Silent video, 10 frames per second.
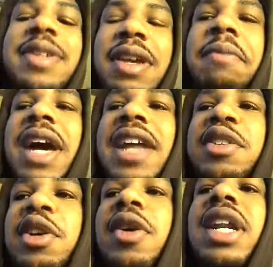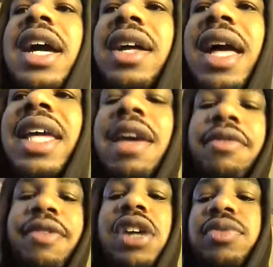somebody, you know, and I gave a
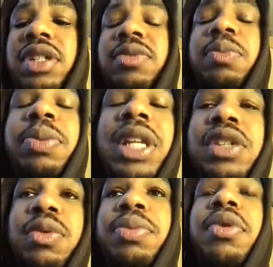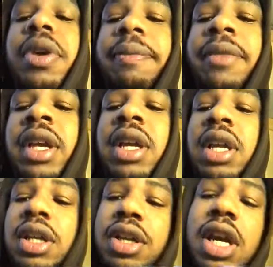false police report,
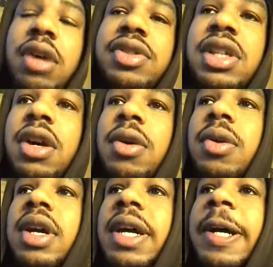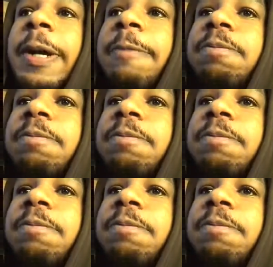you know. So